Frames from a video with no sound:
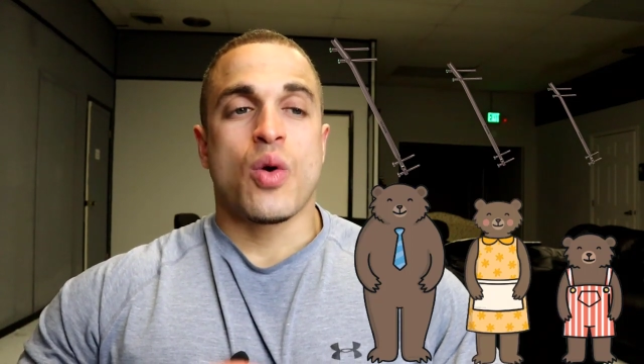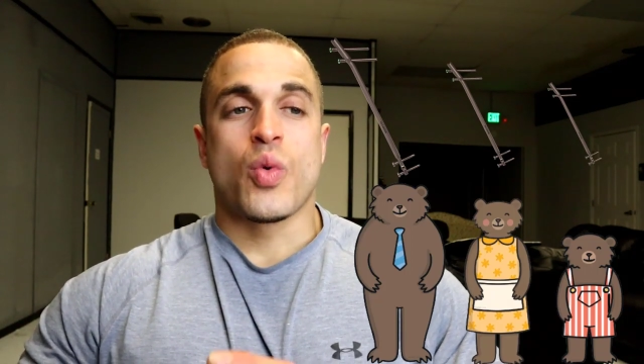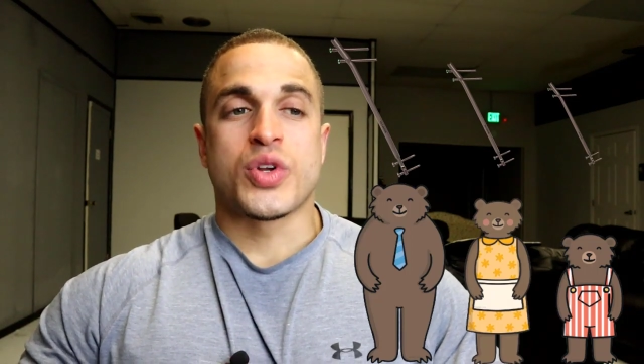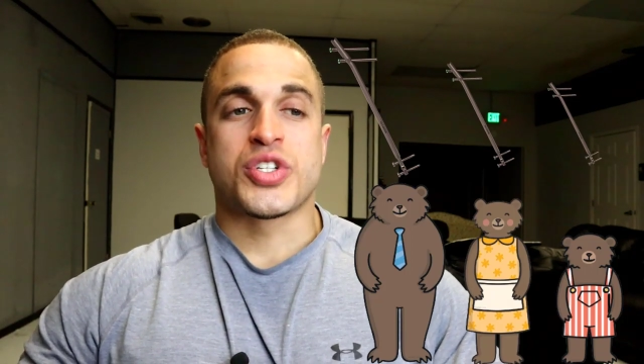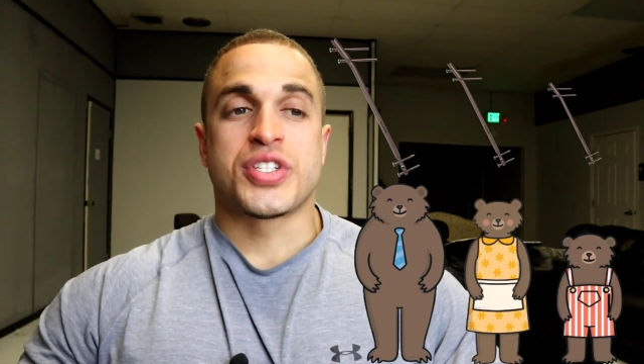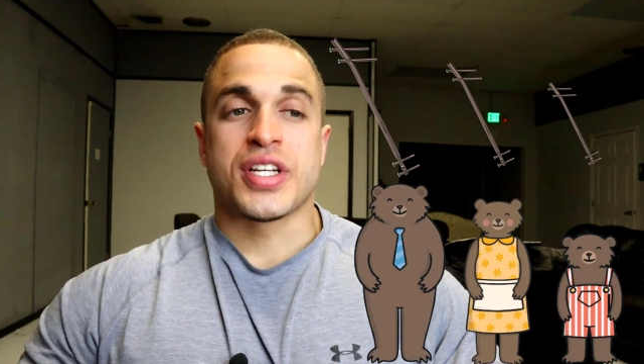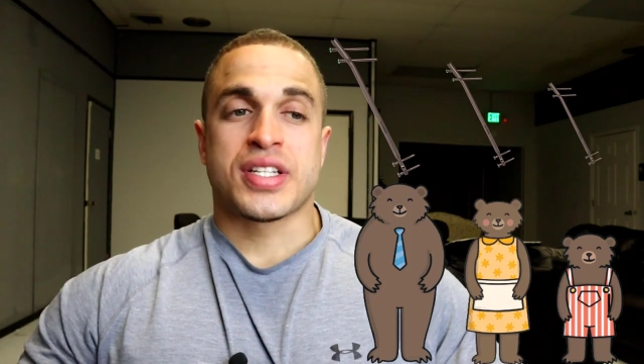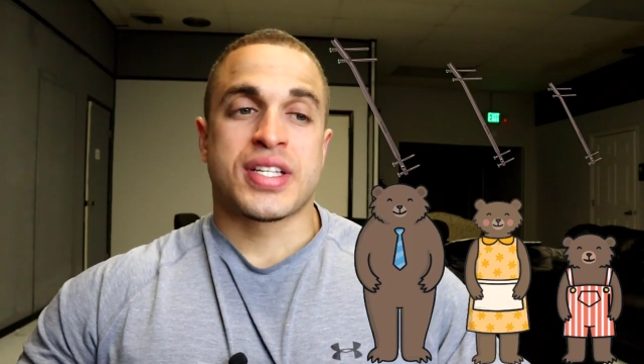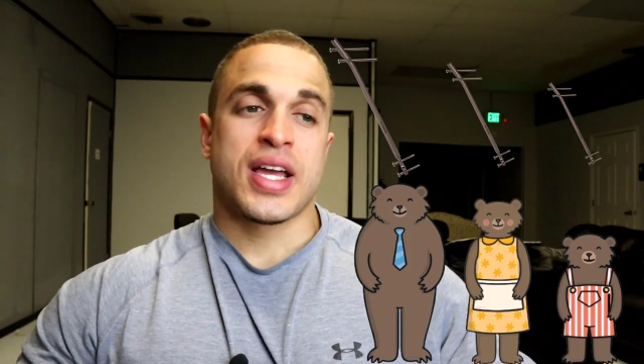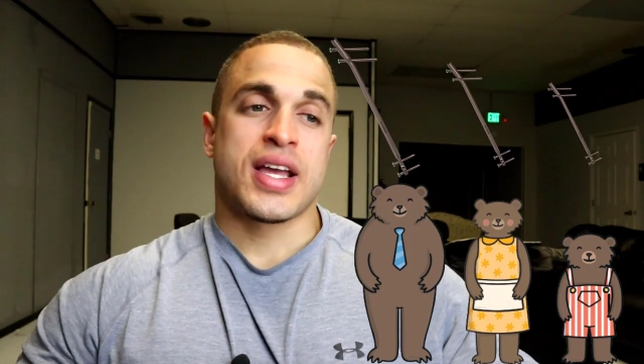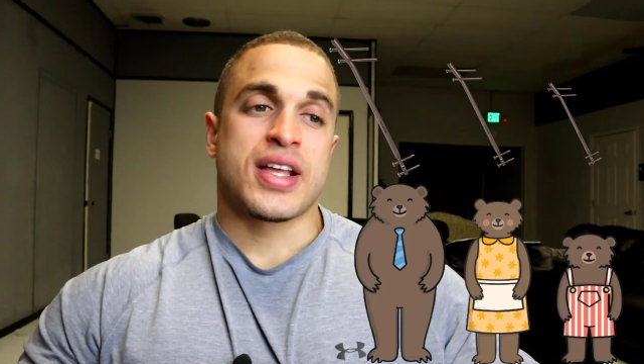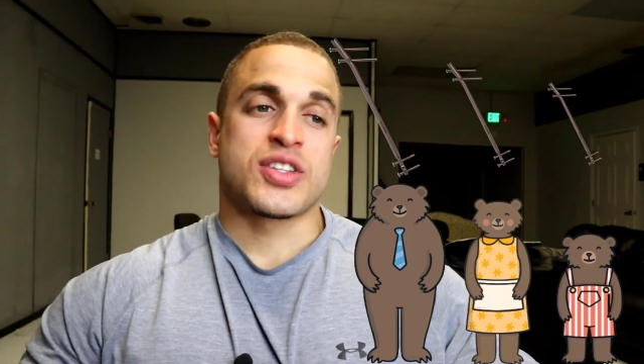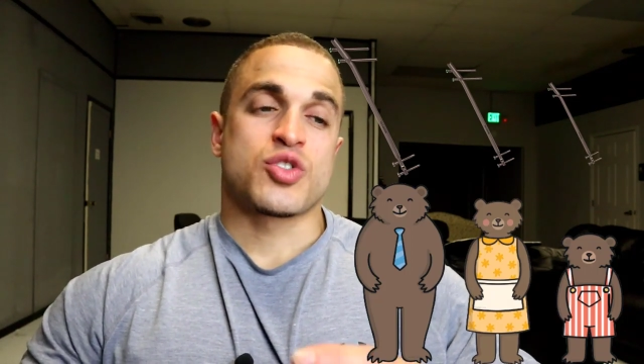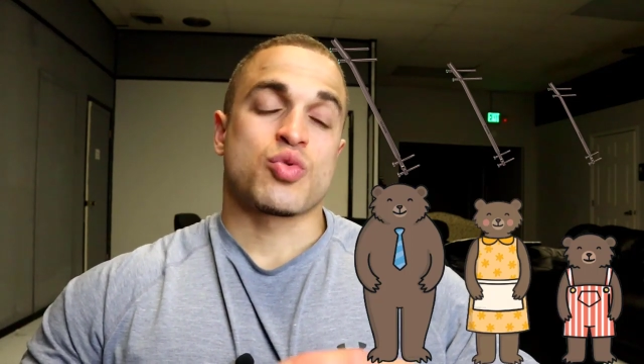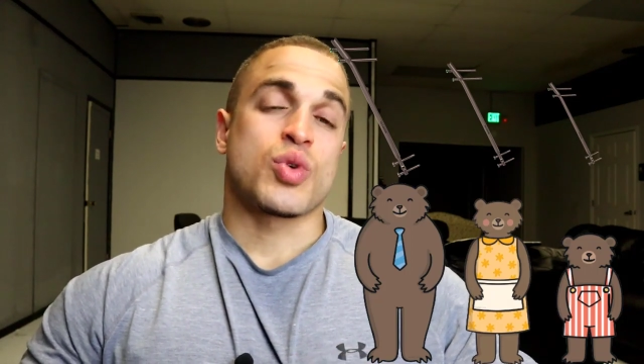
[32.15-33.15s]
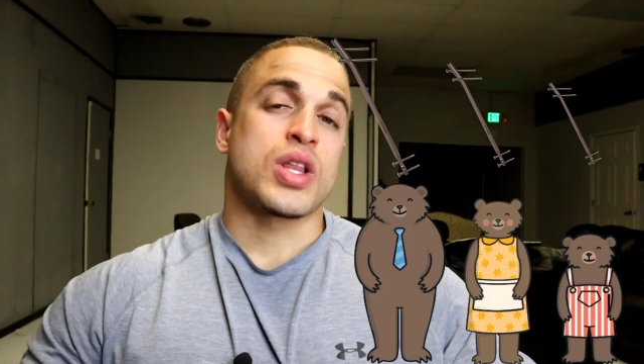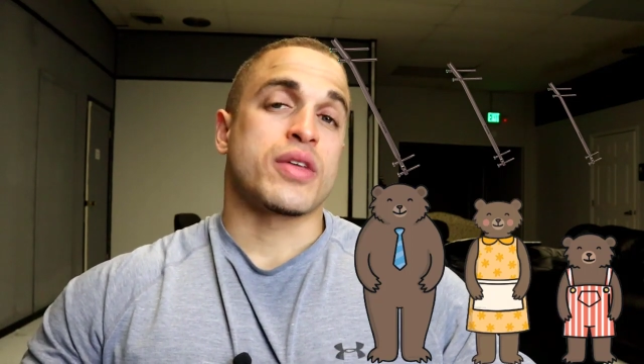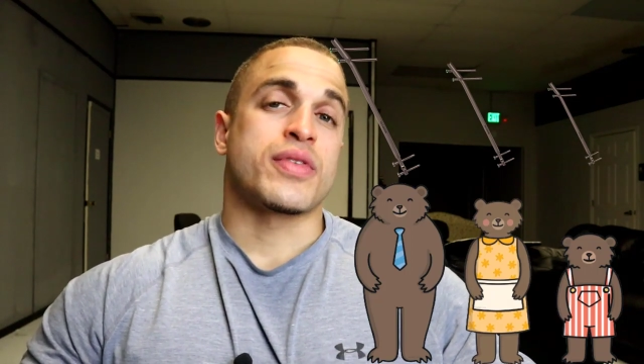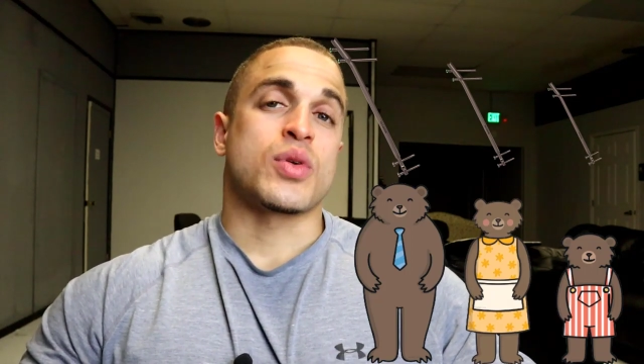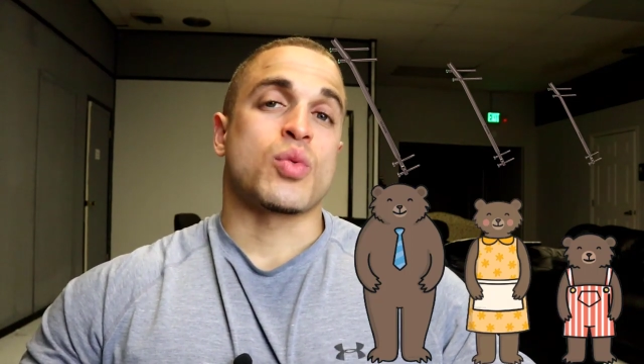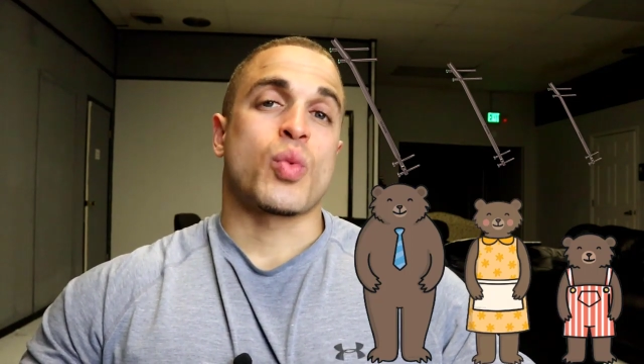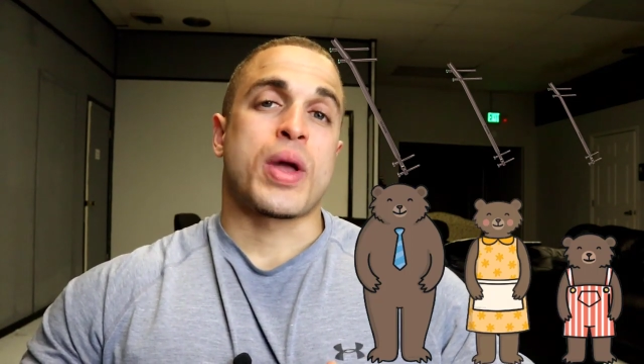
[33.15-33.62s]
which dictate its
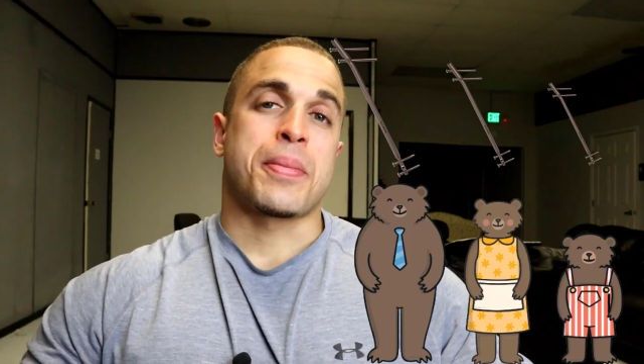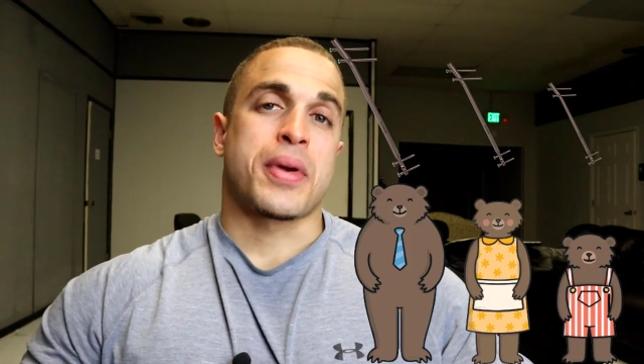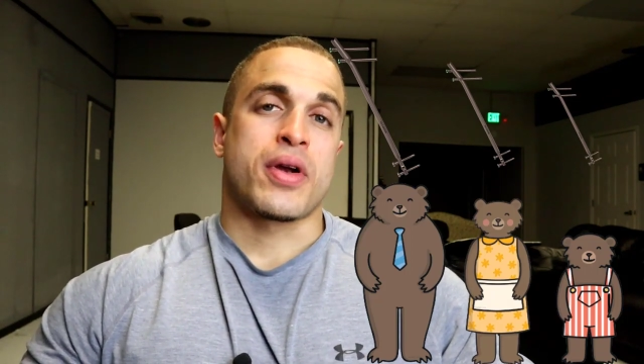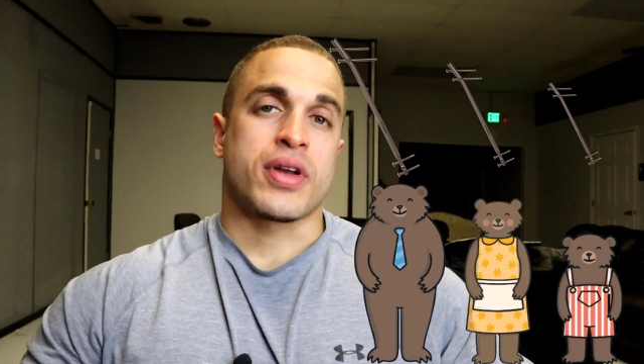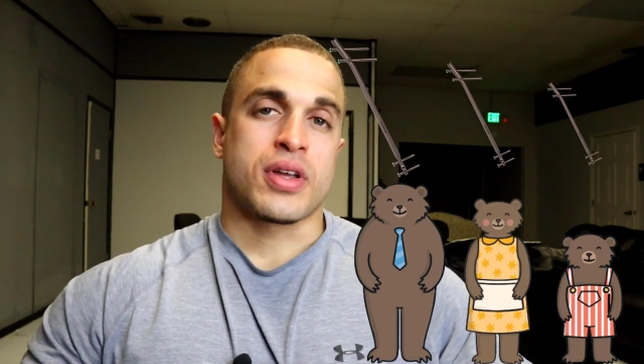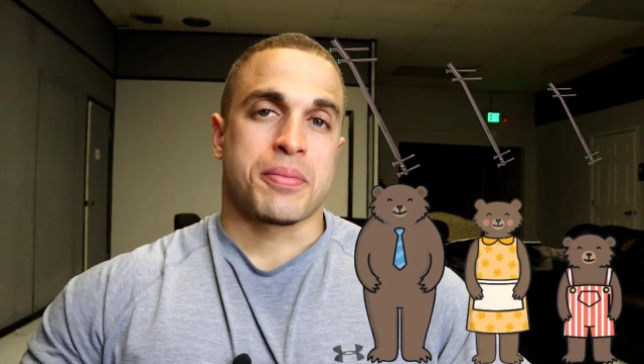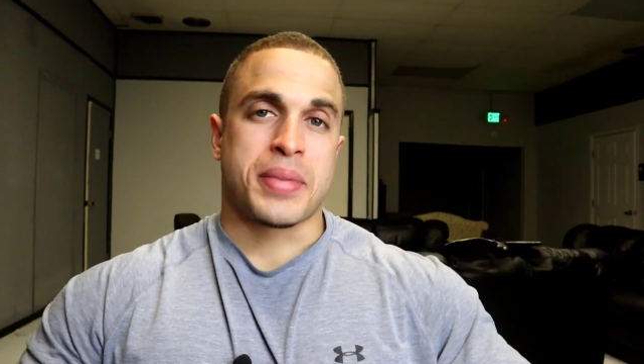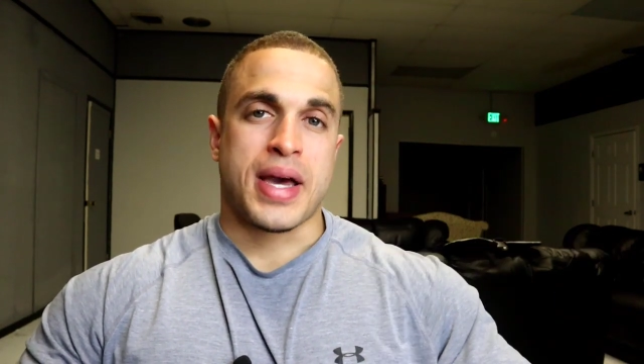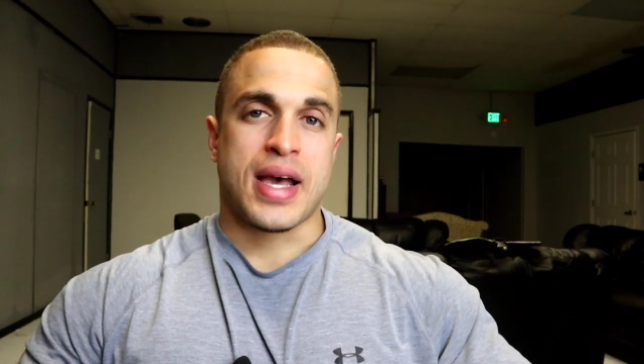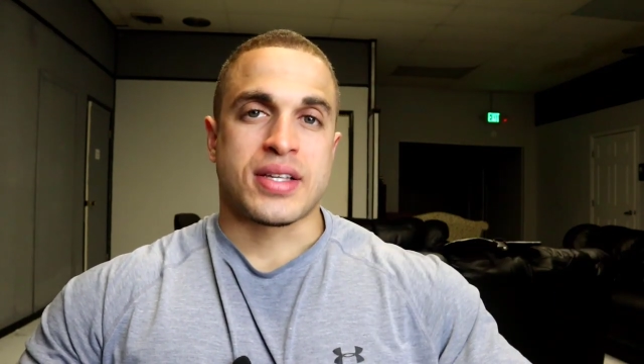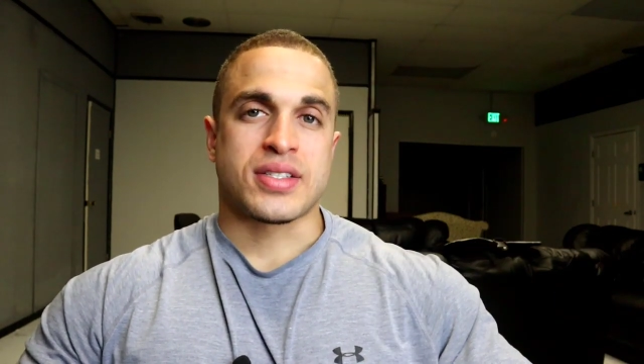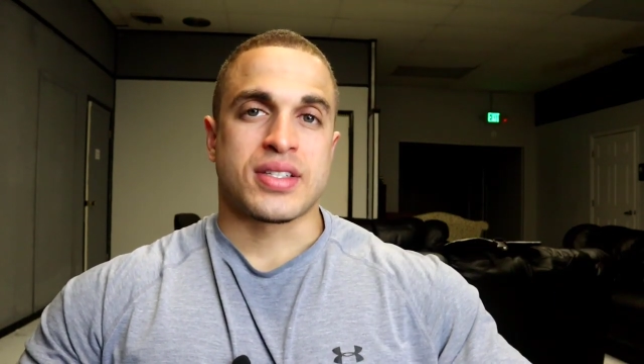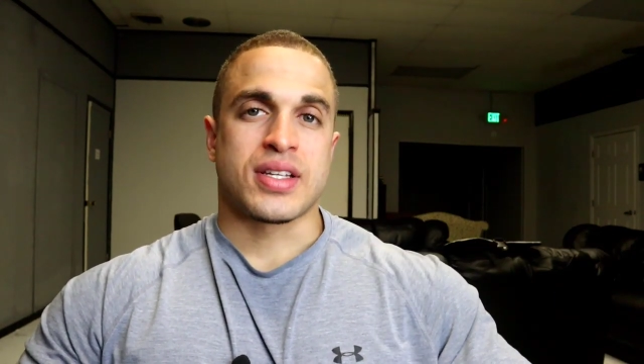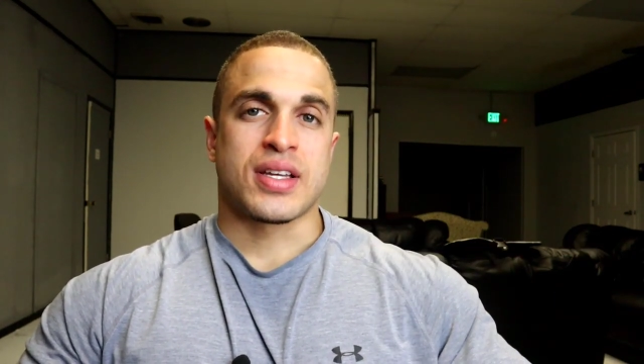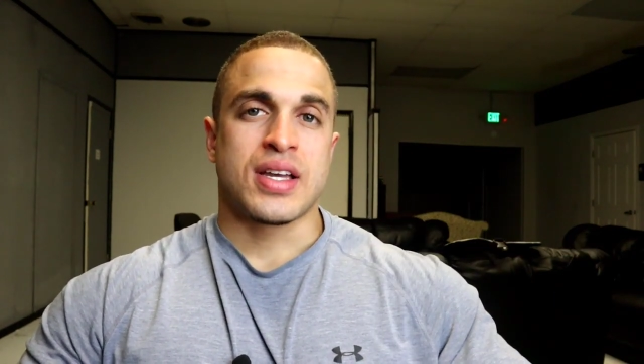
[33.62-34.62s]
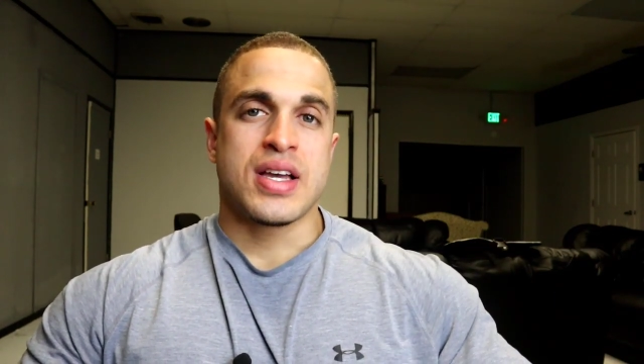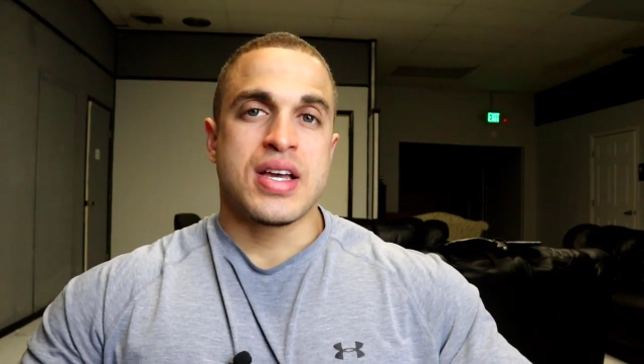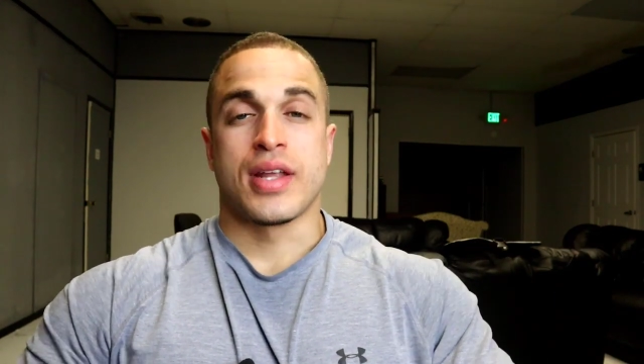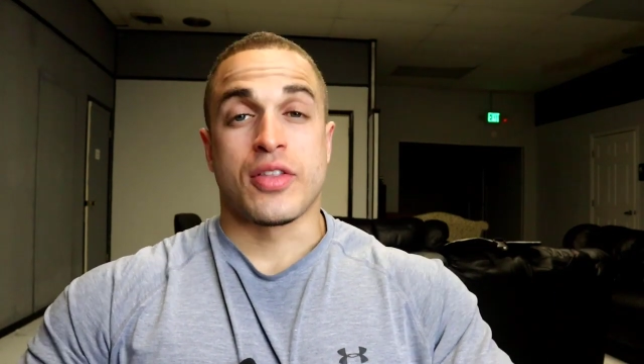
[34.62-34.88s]
relevant weight-bearing capacity.